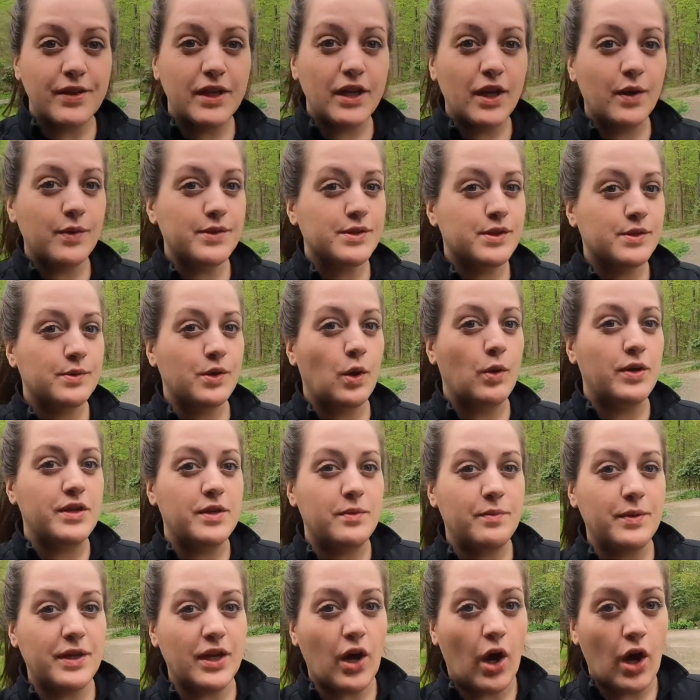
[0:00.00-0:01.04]
video is going to
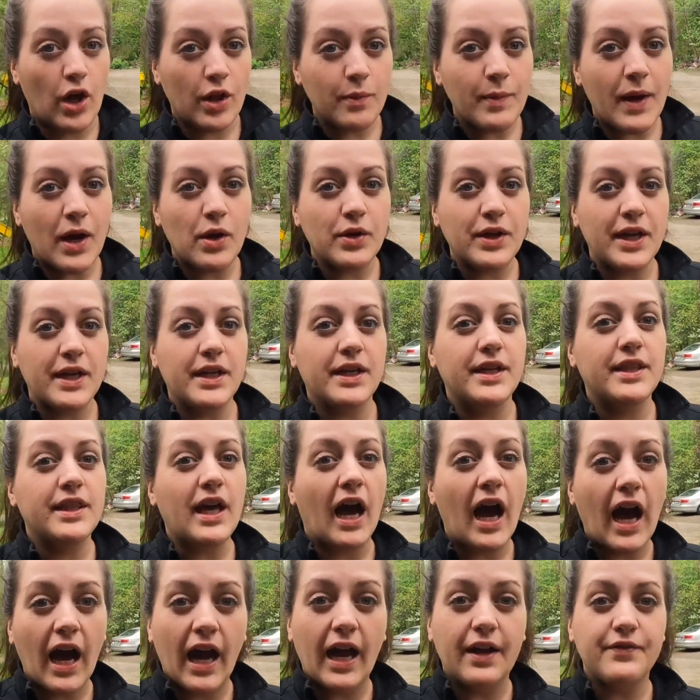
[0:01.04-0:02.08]
be all about getting the
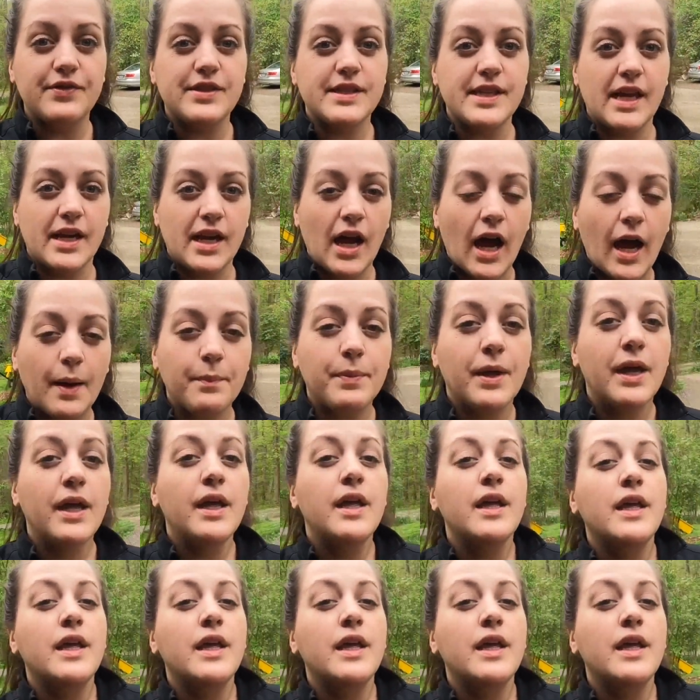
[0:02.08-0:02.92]
hive set up,